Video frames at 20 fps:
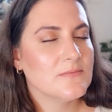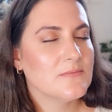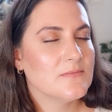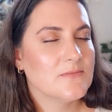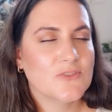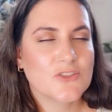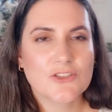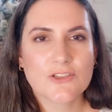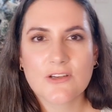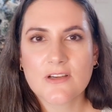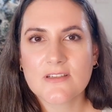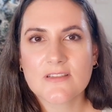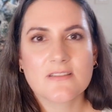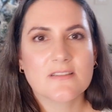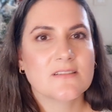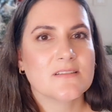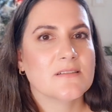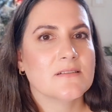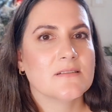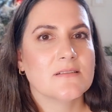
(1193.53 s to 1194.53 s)

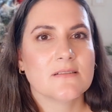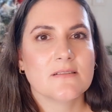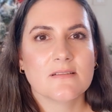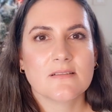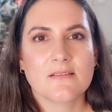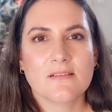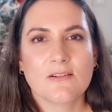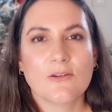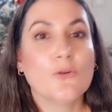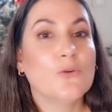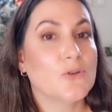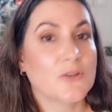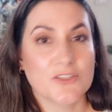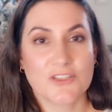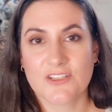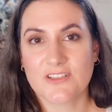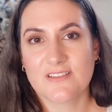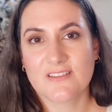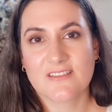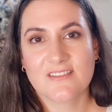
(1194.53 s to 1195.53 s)
Just
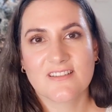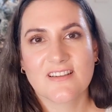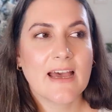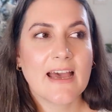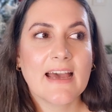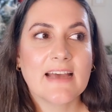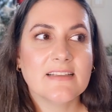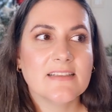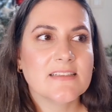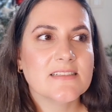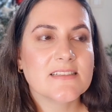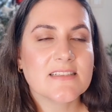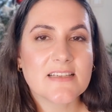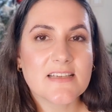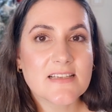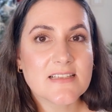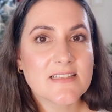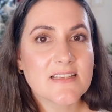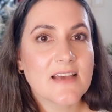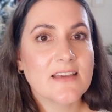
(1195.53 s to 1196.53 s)
gorgeous. And it
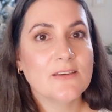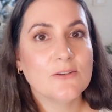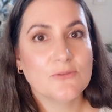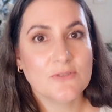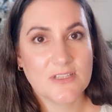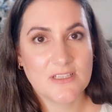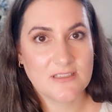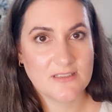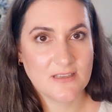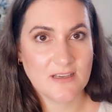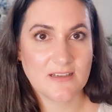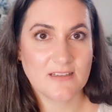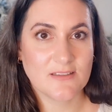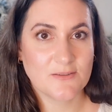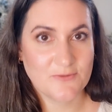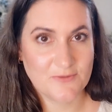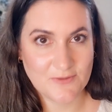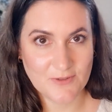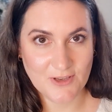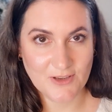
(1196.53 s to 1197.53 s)
is a unisex
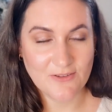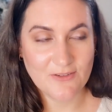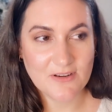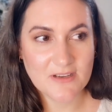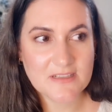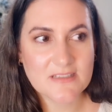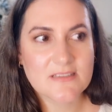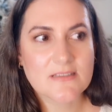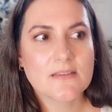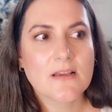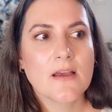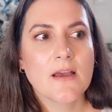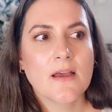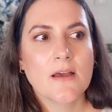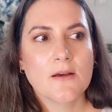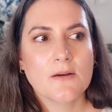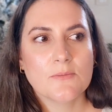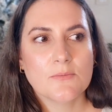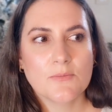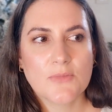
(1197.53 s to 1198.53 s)
fragrance,
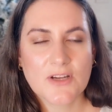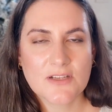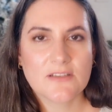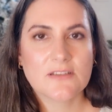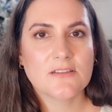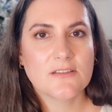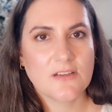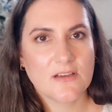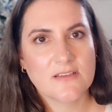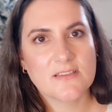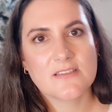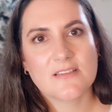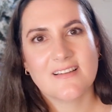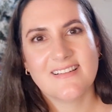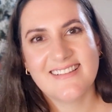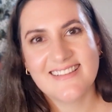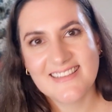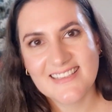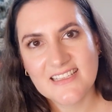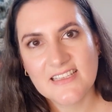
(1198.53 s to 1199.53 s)
but it does
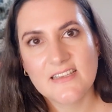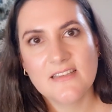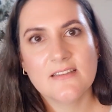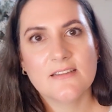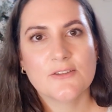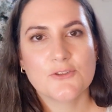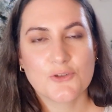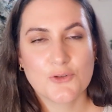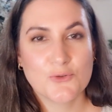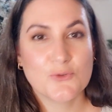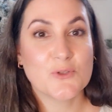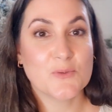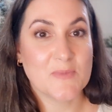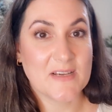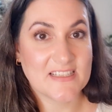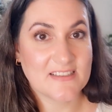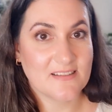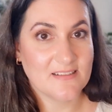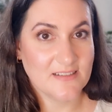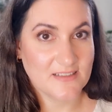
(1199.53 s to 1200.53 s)
lean to the
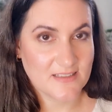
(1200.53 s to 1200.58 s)
masculine